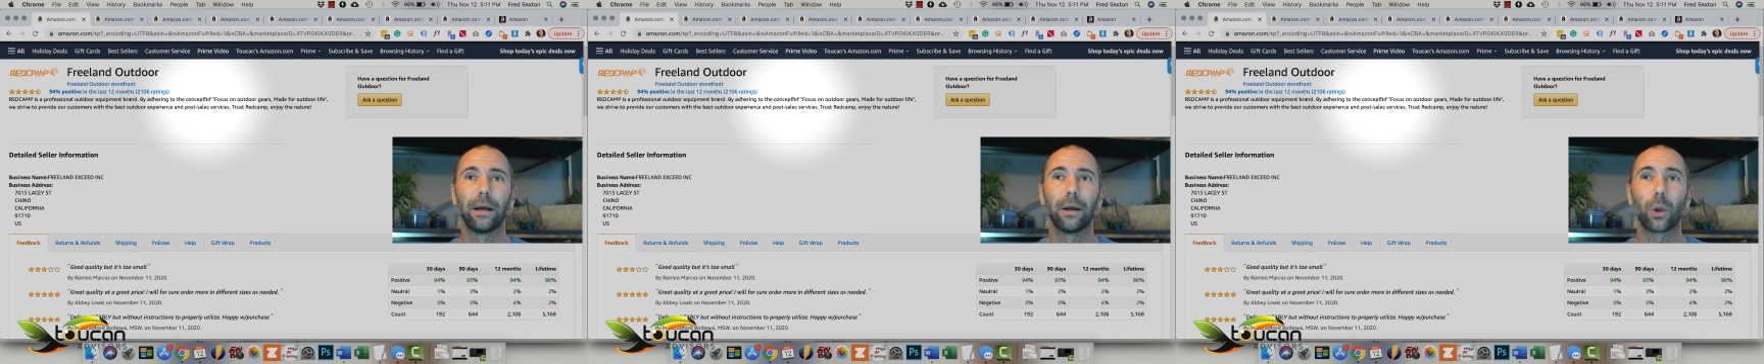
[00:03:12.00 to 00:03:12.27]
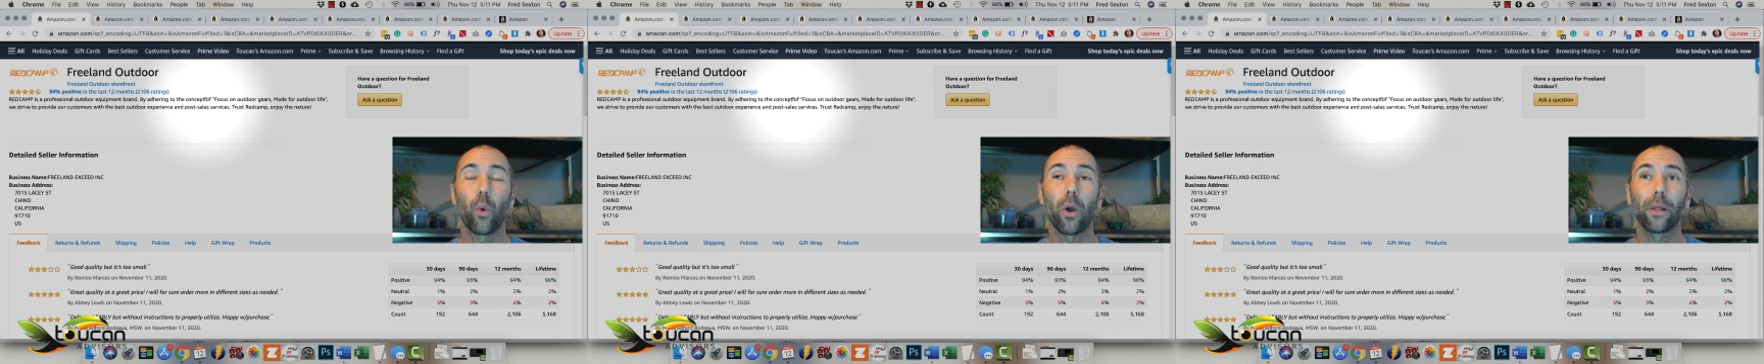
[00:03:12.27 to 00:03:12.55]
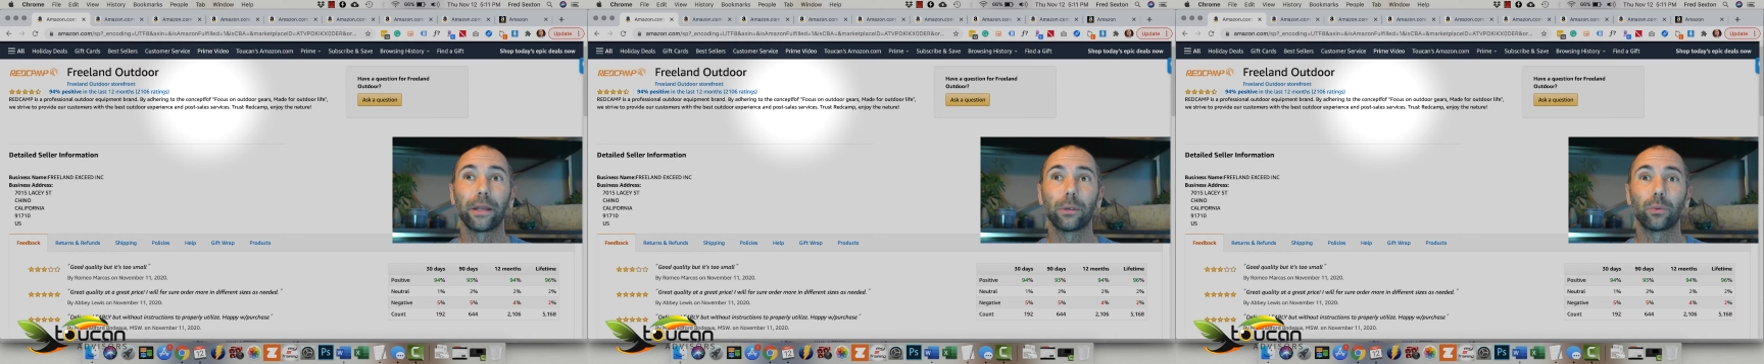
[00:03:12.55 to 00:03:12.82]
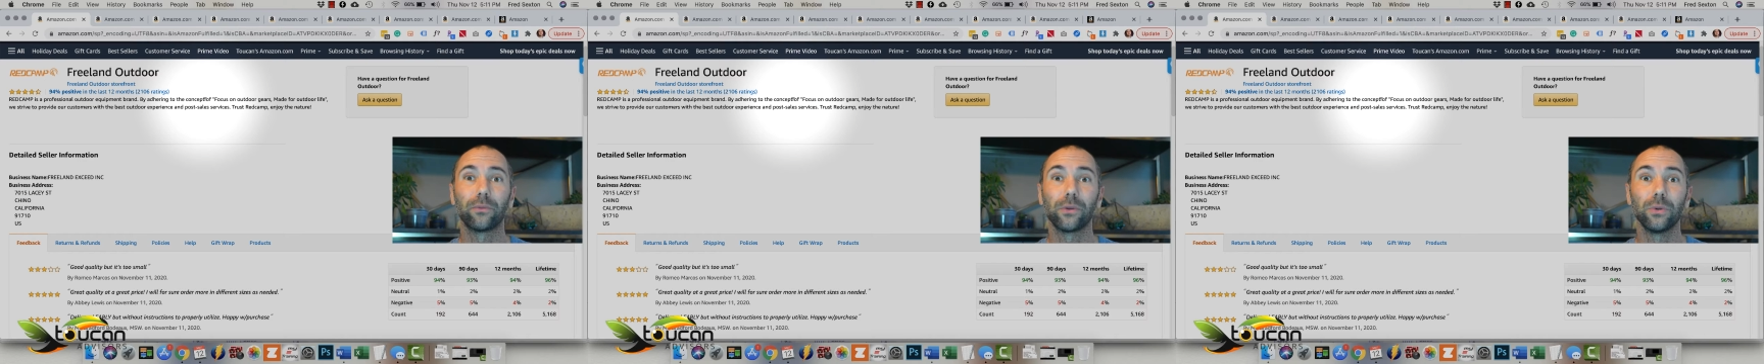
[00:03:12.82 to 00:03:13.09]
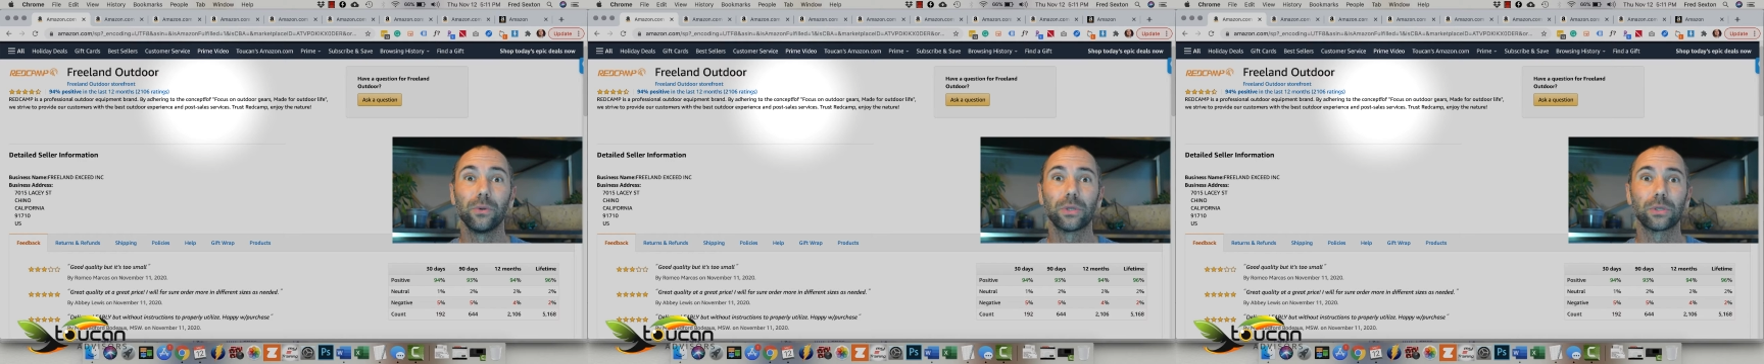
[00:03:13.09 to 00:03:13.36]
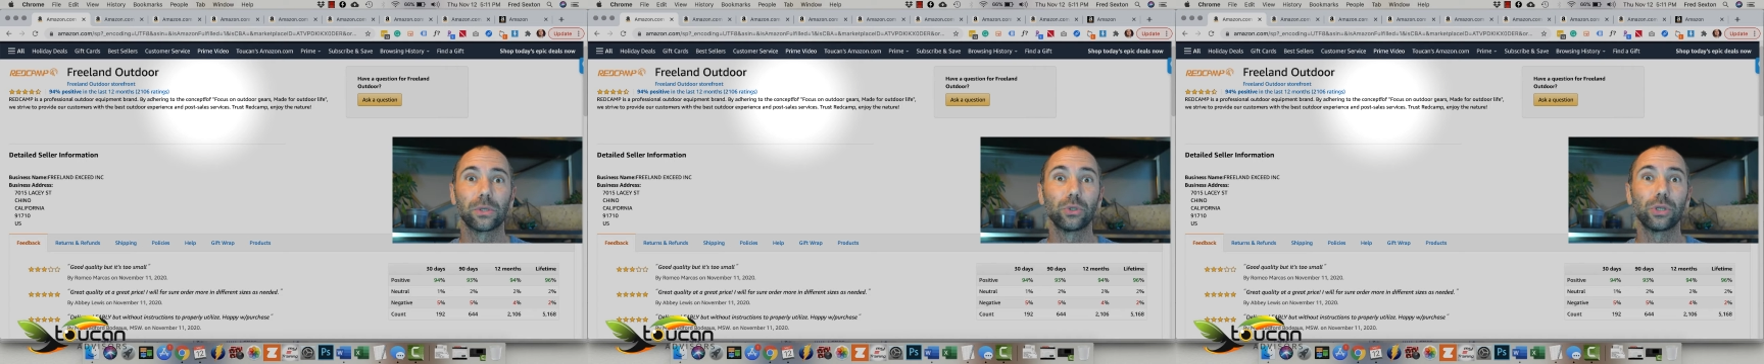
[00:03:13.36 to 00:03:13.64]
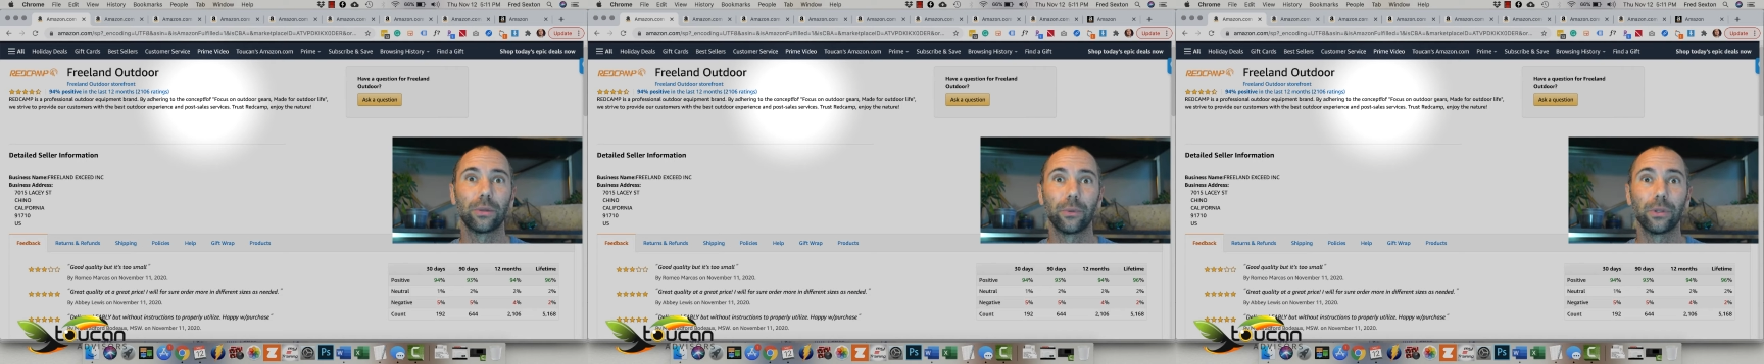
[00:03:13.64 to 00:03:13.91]
quality reviews
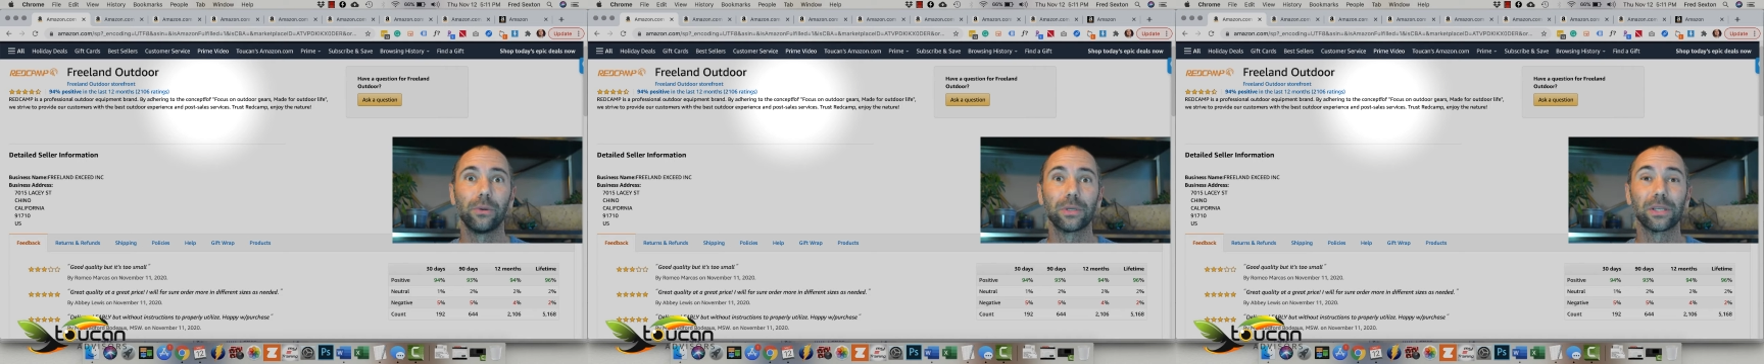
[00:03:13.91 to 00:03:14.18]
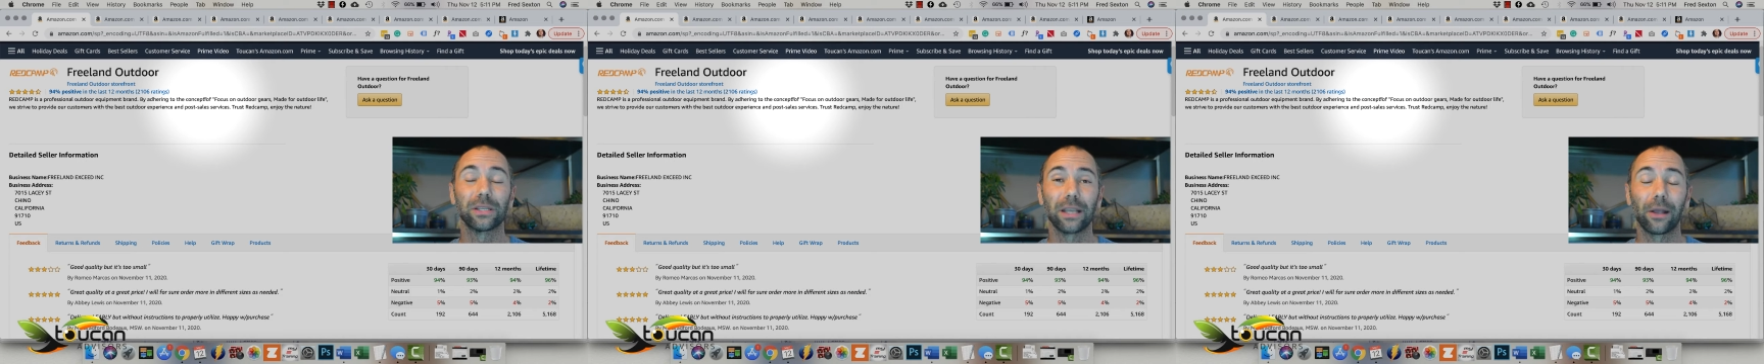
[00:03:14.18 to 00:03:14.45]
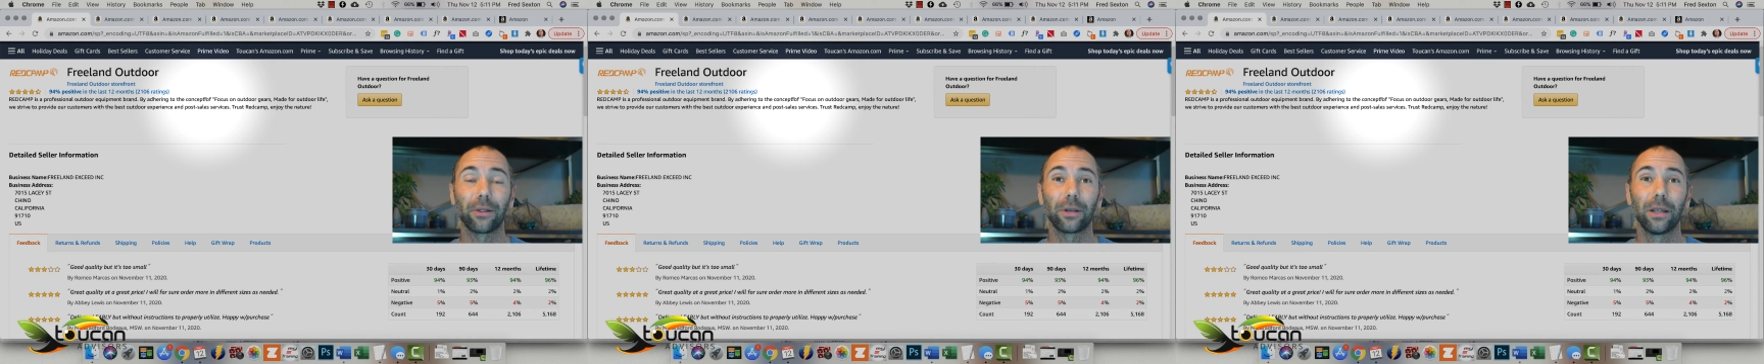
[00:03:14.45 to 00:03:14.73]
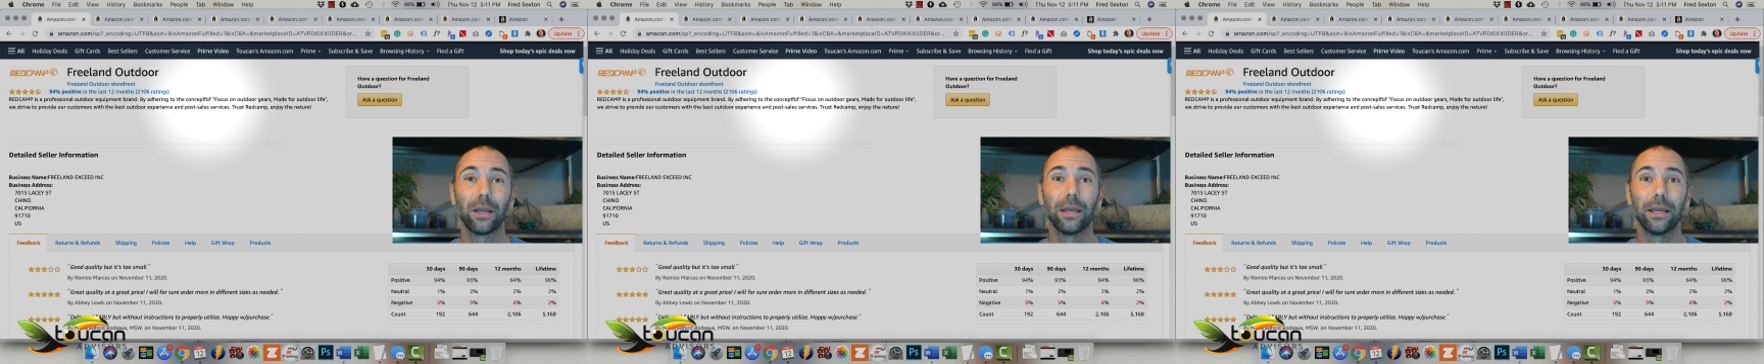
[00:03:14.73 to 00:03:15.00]
associated with you as a seller,